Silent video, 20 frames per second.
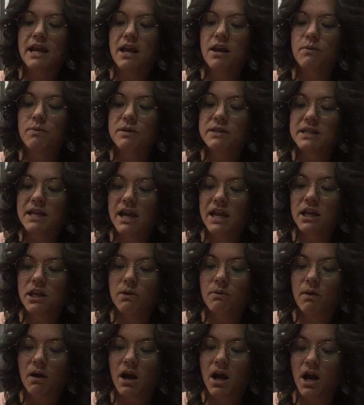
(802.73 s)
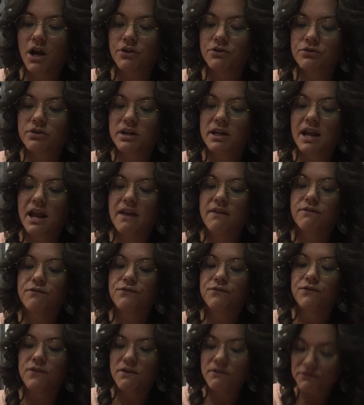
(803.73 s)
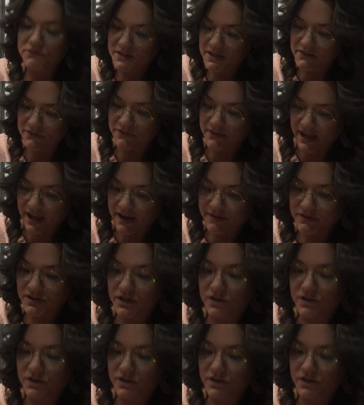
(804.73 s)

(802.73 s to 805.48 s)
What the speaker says: it would take you 155